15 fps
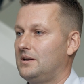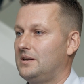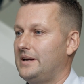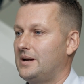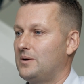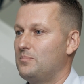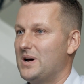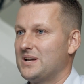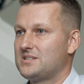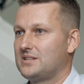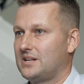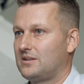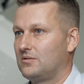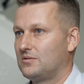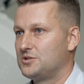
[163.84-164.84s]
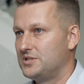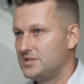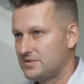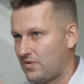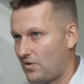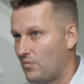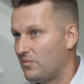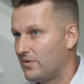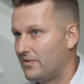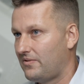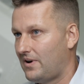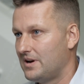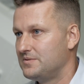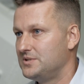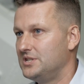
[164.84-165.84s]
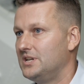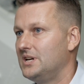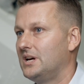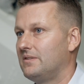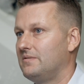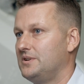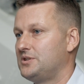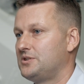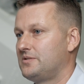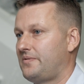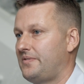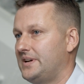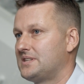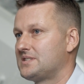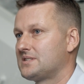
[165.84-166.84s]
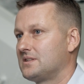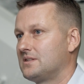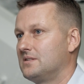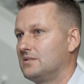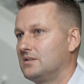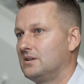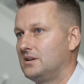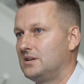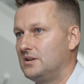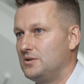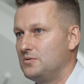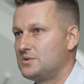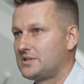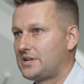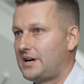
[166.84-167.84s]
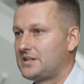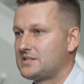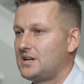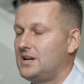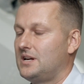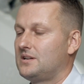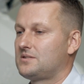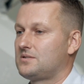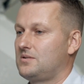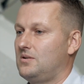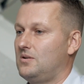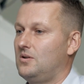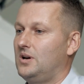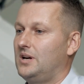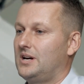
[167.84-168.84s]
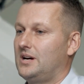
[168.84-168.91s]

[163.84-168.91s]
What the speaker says: their best technologies from the 5G which fits the use case. So